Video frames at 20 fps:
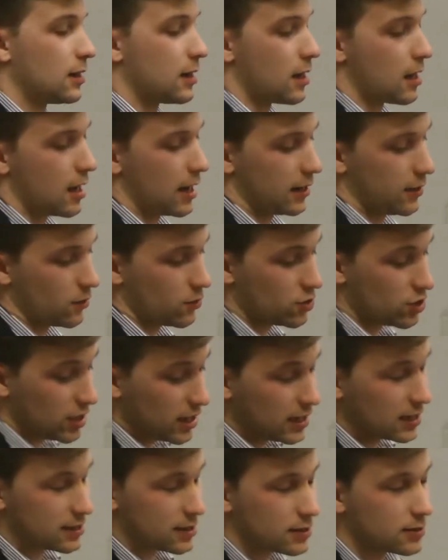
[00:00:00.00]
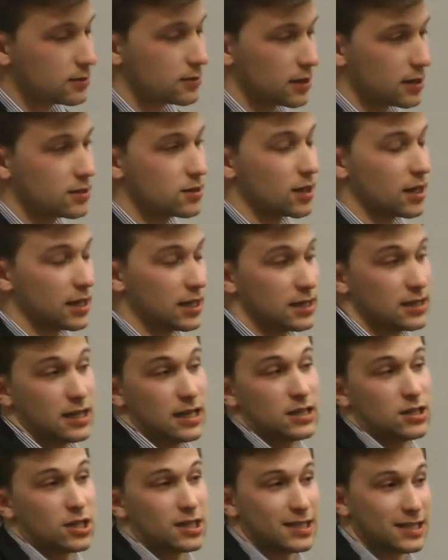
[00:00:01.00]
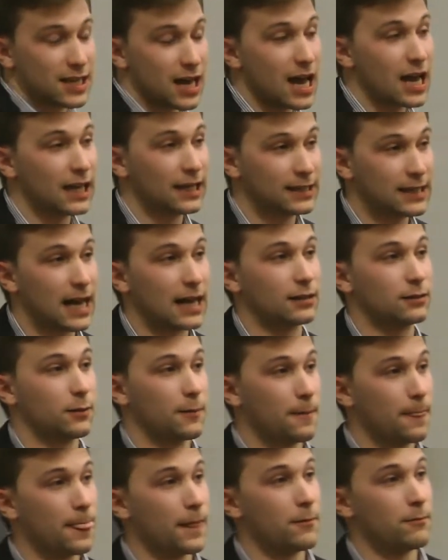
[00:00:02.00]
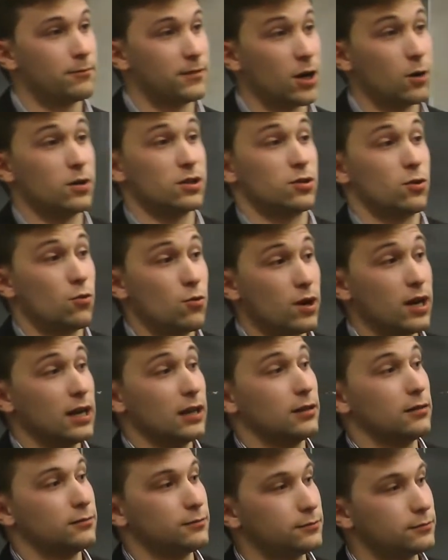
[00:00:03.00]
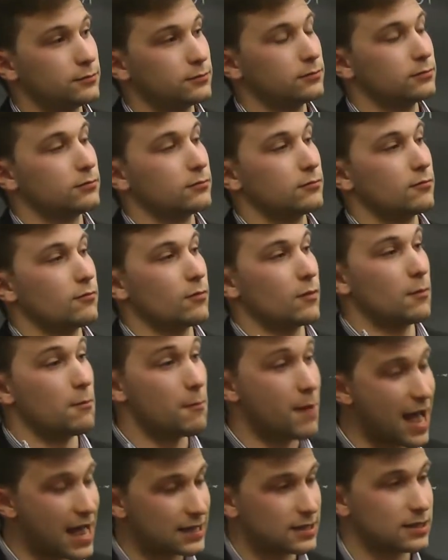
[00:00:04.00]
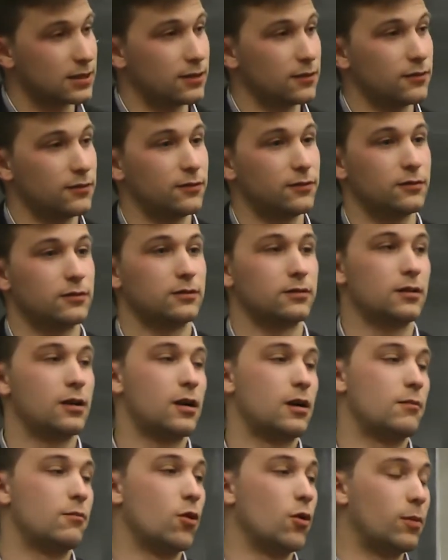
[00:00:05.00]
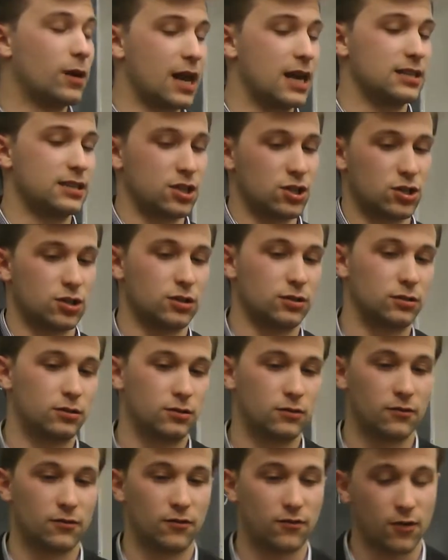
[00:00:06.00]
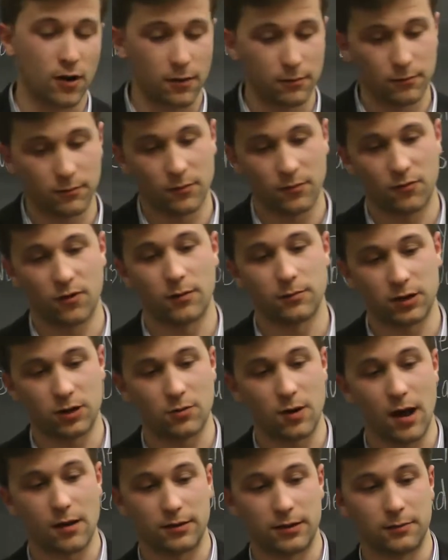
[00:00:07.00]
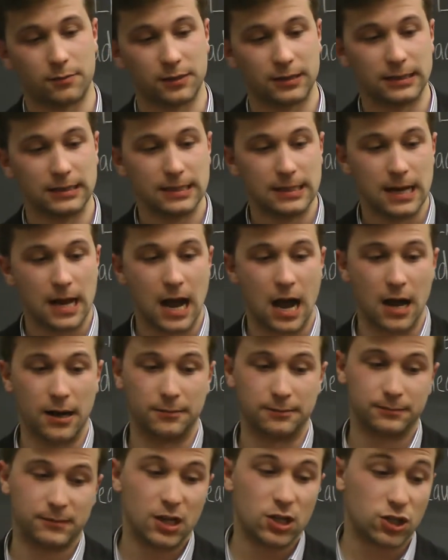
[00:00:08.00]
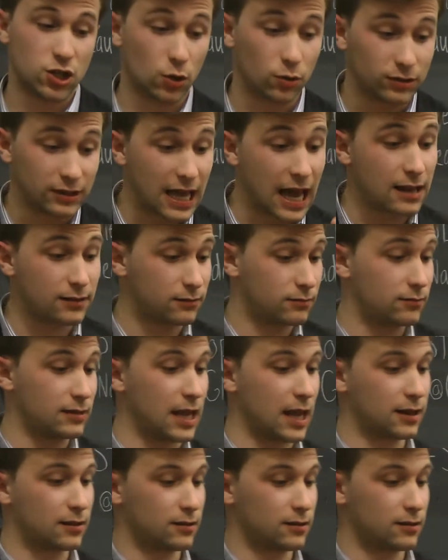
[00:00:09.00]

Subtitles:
Energy East is a sign that there is a real massive mobilization from the ground up. So that